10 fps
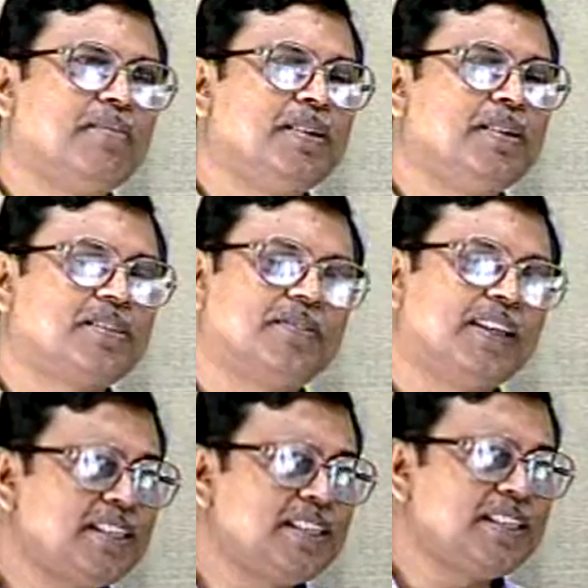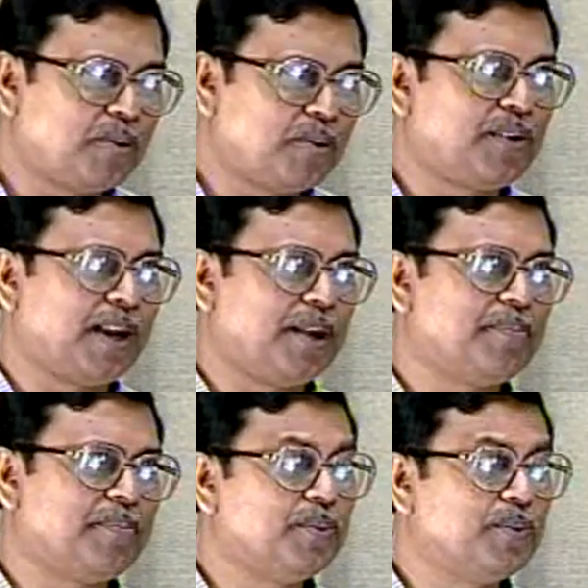means a very small time
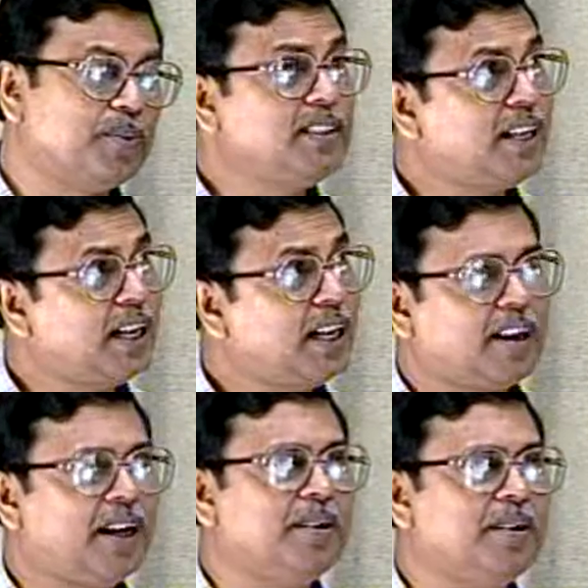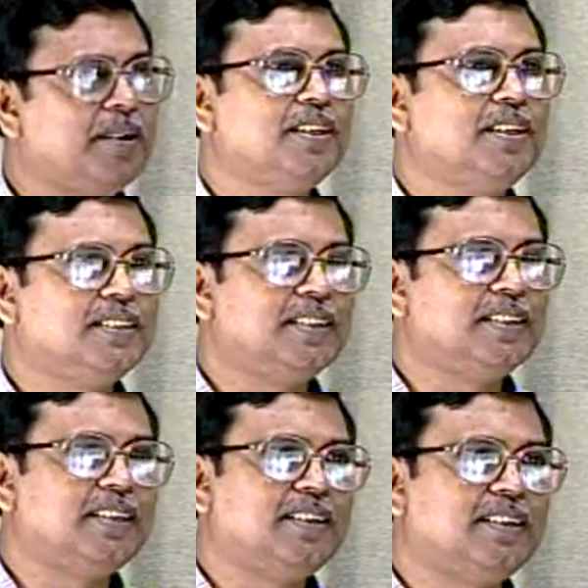within that time it,
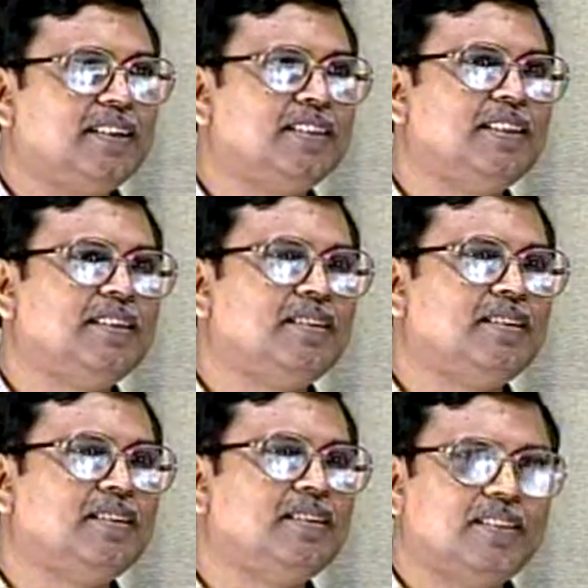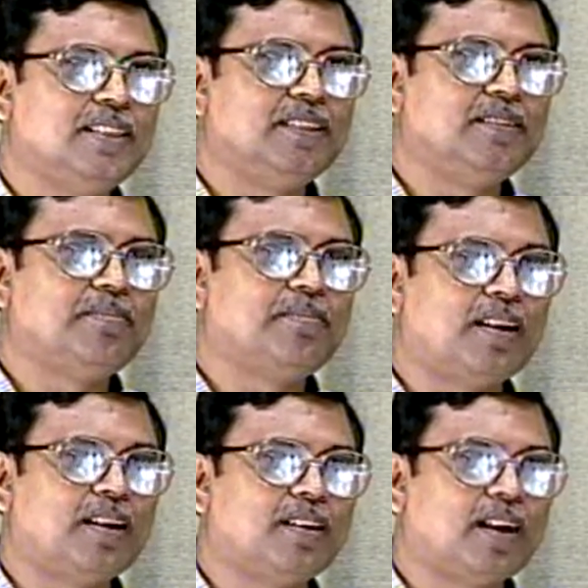eh, the the
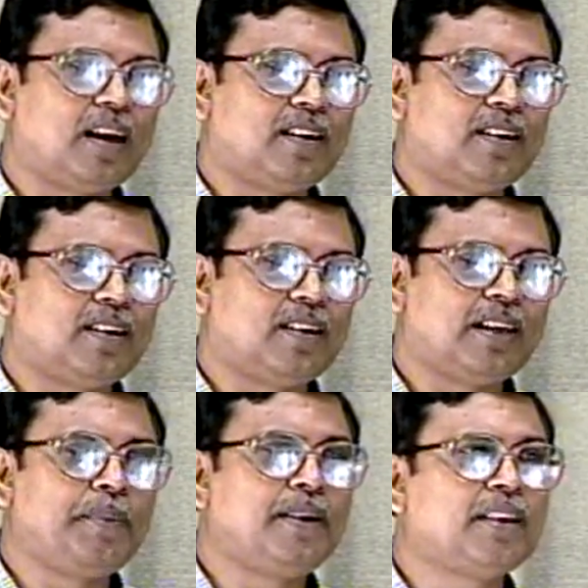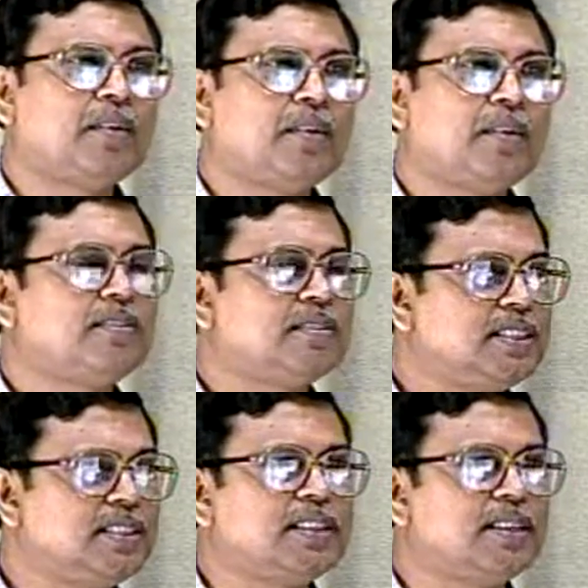uh, rapid thermal
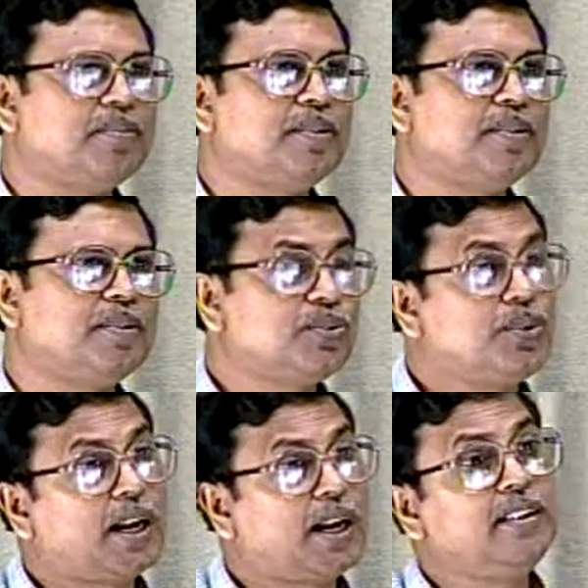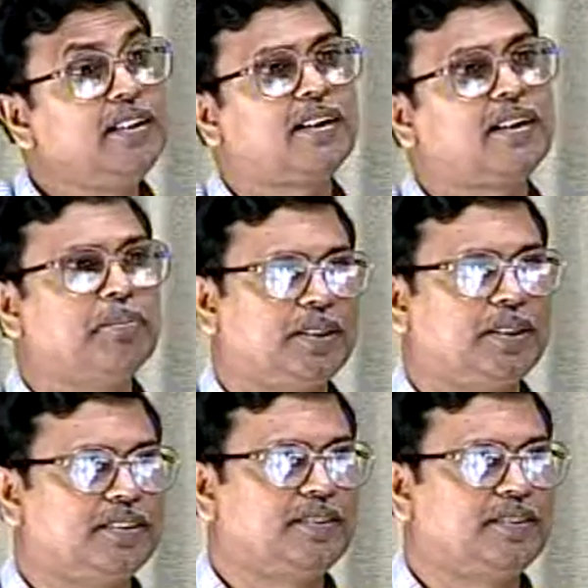system should attain that temperature